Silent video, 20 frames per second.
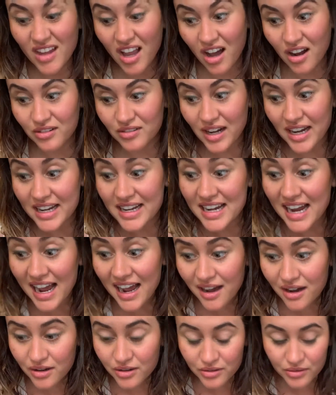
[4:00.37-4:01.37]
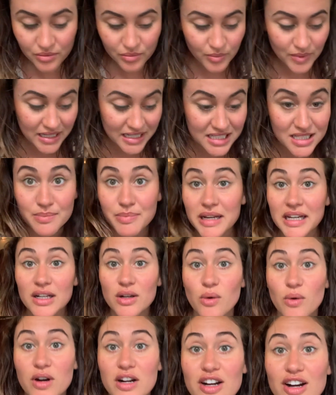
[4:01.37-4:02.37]
All right, now we get to pick an
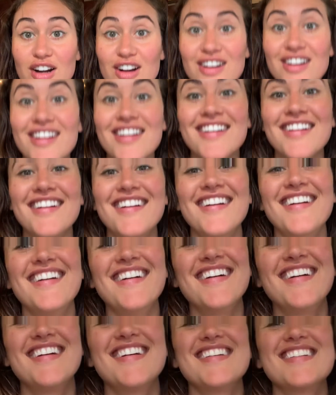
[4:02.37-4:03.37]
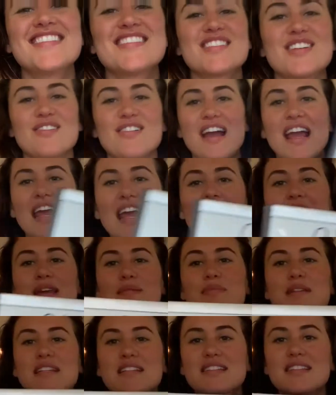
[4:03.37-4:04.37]
order. So
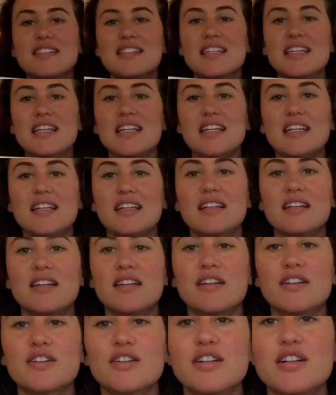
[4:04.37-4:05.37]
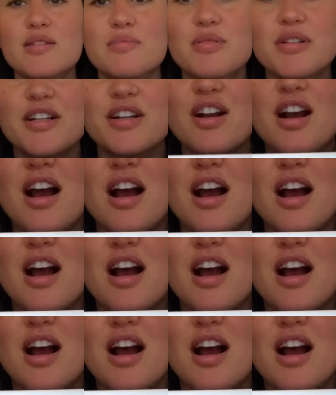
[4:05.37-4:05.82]
ABC, you're gonna put your